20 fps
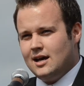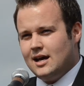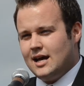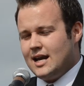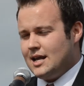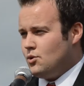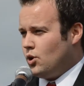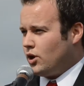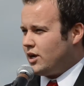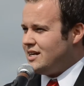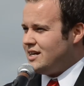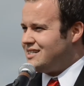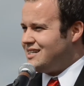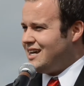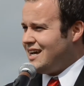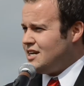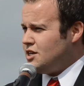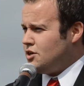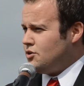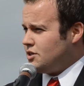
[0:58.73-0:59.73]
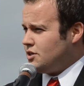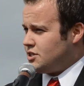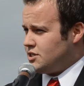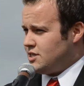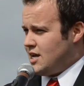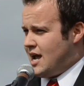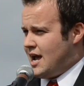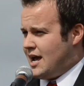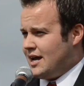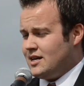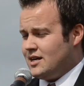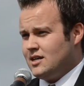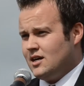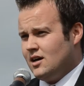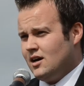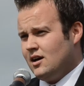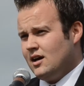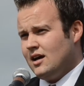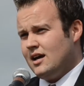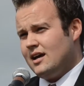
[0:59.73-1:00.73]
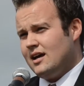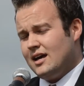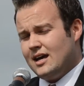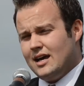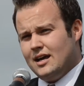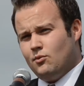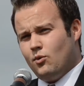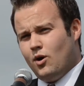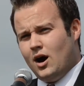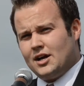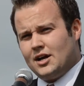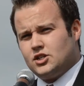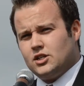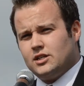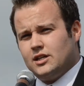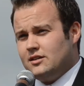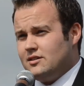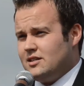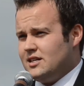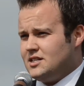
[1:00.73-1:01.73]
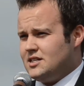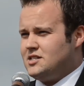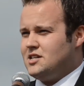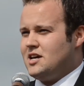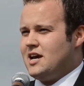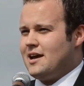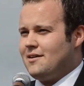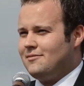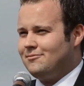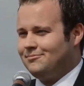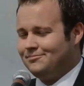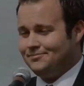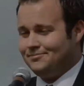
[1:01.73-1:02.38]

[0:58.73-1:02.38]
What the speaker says: and he will continue to stand in Washington, D.C.